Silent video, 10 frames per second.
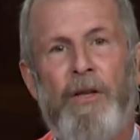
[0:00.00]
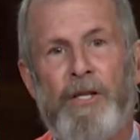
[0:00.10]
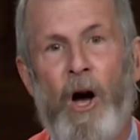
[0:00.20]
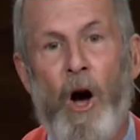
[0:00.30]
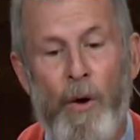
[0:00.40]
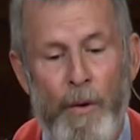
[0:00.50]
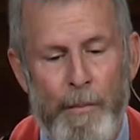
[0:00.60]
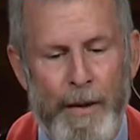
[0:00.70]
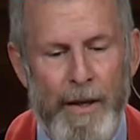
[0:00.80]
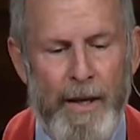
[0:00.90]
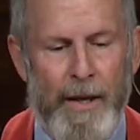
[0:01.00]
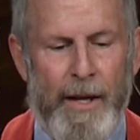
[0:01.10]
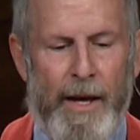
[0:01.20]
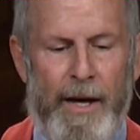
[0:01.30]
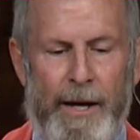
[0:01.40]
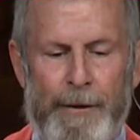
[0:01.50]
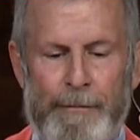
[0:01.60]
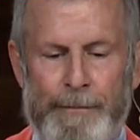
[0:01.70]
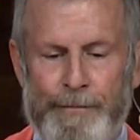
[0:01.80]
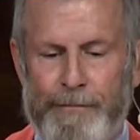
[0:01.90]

this hope, um,